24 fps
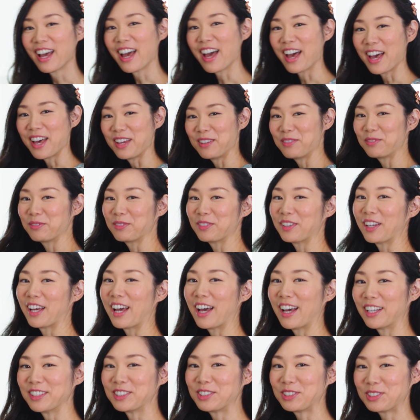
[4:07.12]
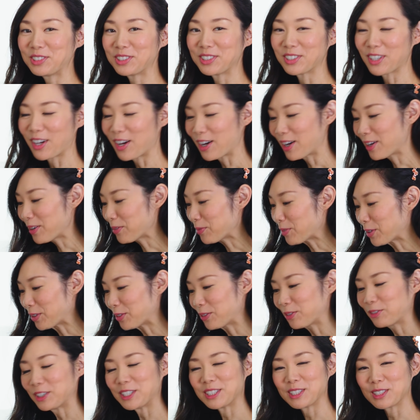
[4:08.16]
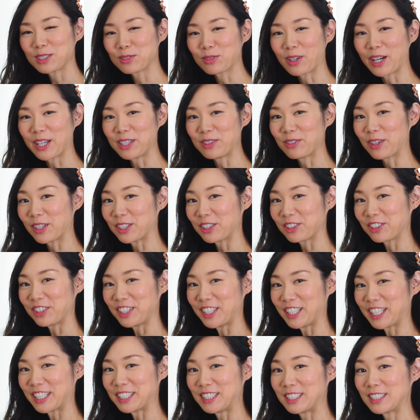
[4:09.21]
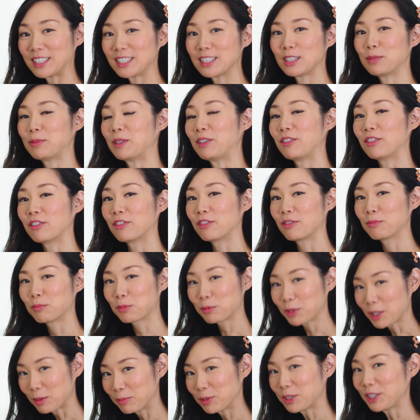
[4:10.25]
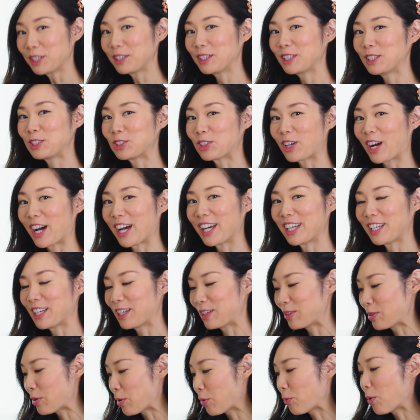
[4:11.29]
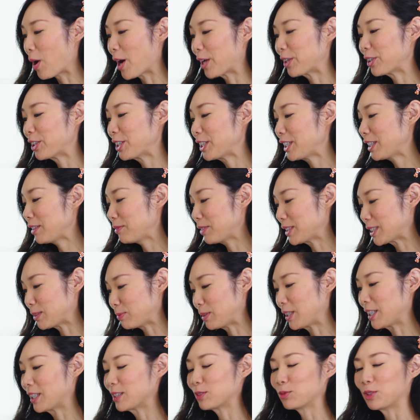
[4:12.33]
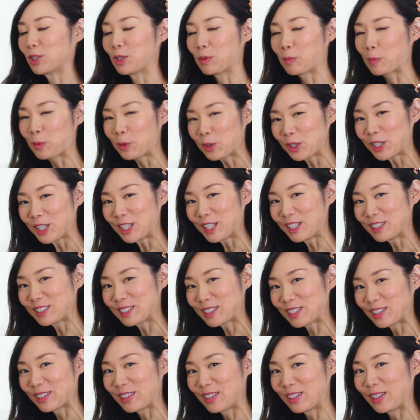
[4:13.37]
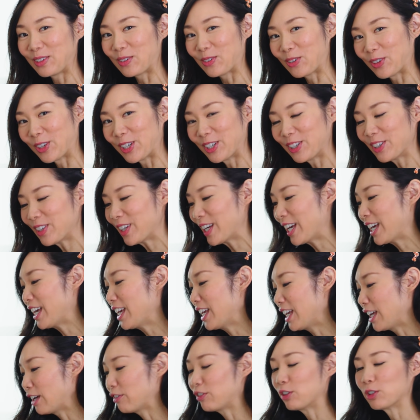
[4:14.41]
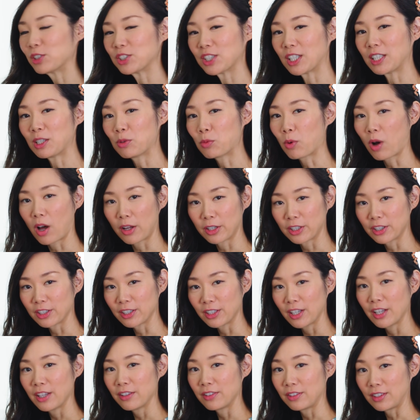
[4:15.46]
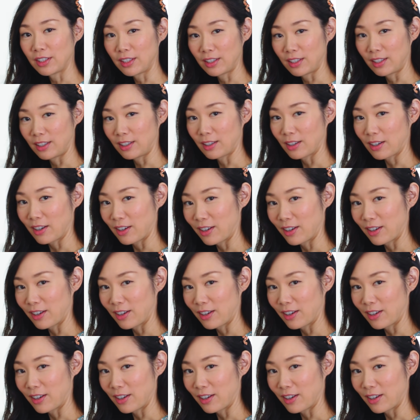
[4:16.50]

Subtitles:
And as you saw, one of the reasons why you want your green onions to be completely dry and no water in it is because when you put it into the oil, if there's any water, the